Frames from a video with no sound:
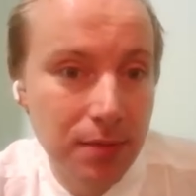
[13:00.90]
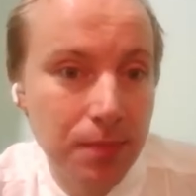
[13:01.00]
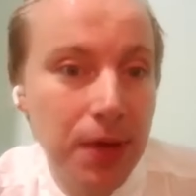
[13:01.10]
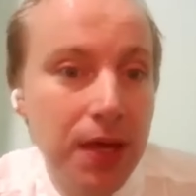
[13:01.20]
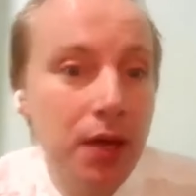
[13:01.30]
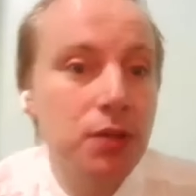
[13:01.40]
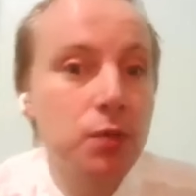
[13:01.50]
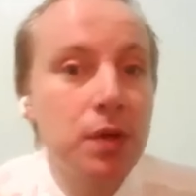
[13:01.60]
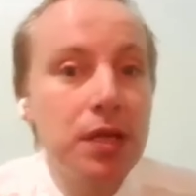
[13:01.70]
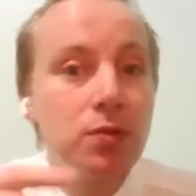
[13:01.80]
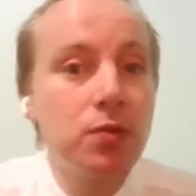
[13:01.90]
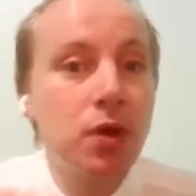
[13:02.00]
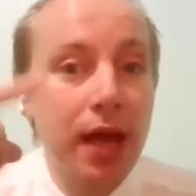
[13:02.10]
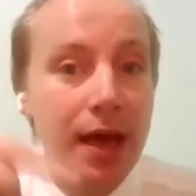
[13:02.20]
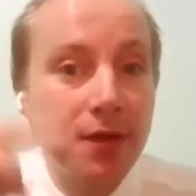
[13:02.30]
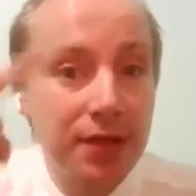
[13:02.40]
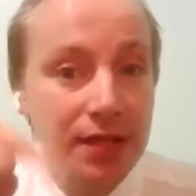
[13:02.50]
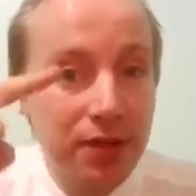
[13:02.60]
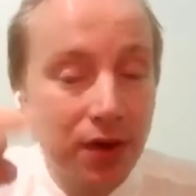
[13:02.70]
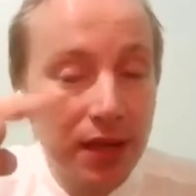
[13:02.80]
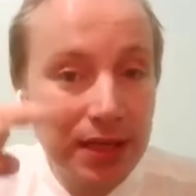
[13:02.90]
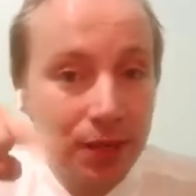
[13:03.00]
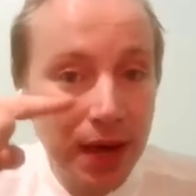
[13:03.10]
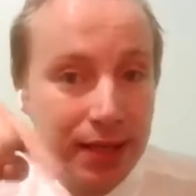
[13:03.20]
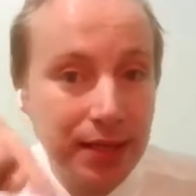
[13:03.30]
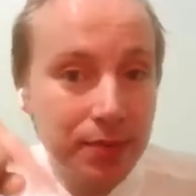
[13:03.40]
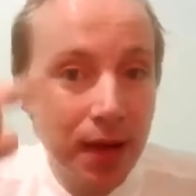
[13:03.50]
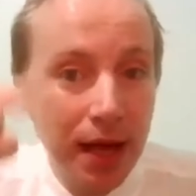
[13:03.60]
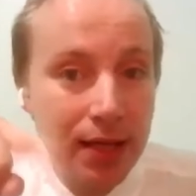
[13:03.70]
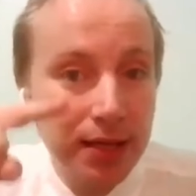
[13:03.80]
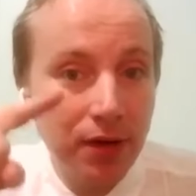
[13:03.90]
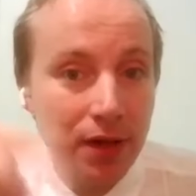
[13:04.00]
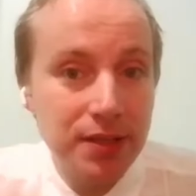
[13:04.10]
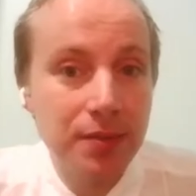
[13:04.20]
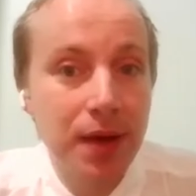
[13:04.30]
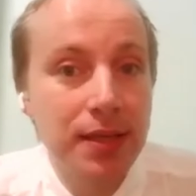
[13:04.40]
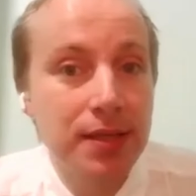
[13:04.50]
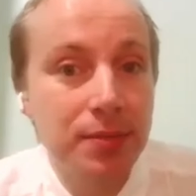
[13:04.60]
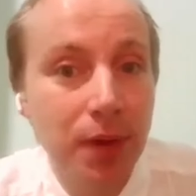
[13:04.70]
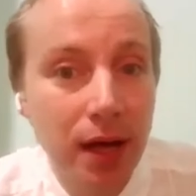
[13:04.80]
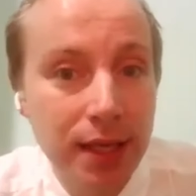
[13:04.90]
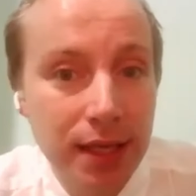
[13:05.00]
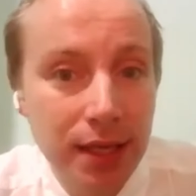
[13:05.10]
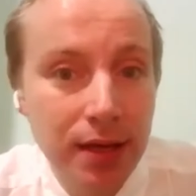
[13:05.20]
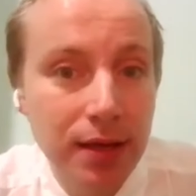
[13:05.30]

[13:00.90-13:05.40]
Because we do not have this arising, passing mind, arising, passing body,